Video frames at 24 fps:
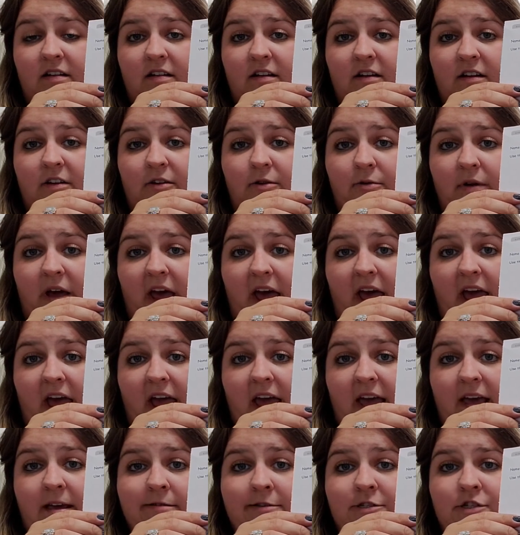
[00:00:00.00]

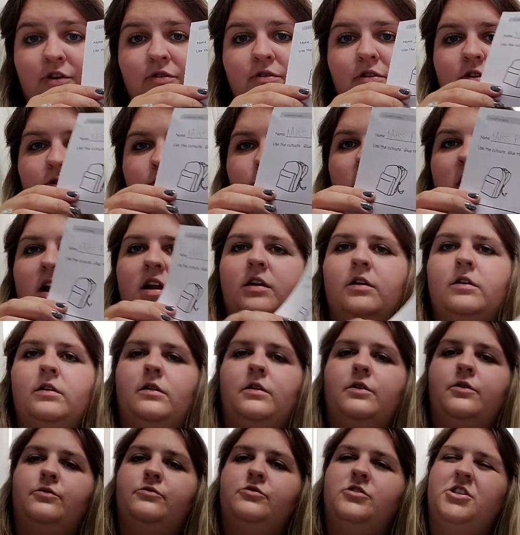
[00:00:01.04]
Okay, so you want to
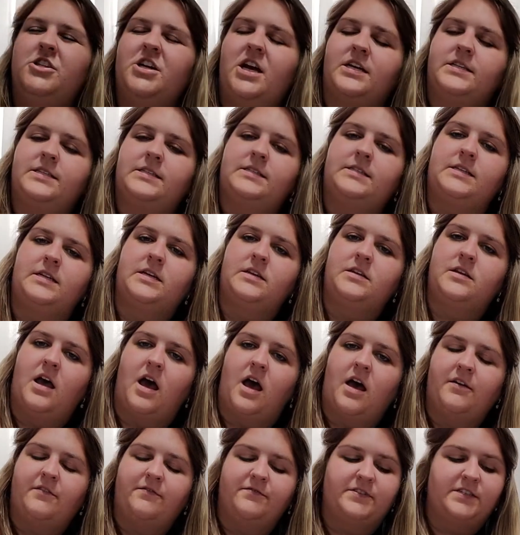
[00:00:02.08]
glue just
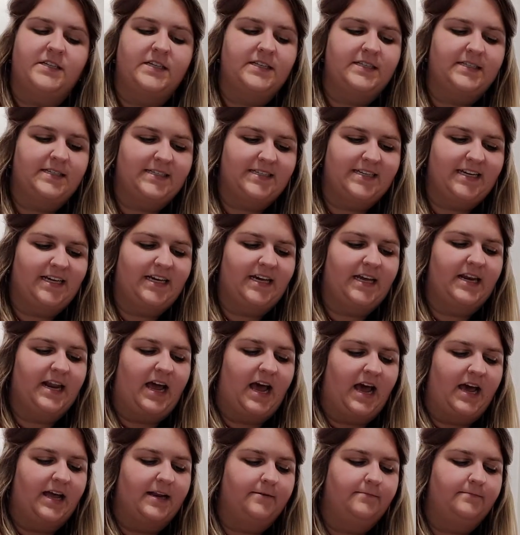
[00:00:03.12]
enough to stick it
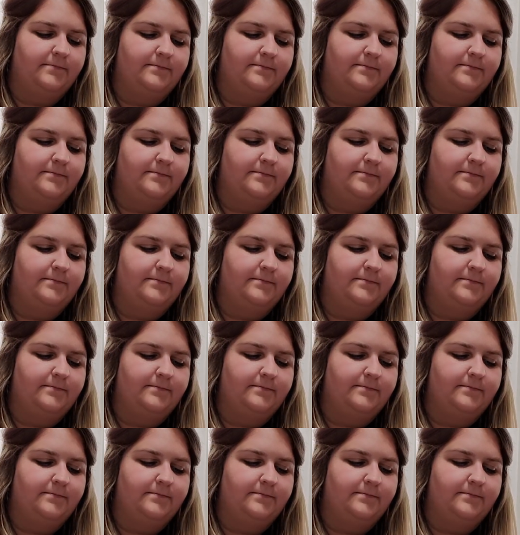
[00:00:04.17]
on.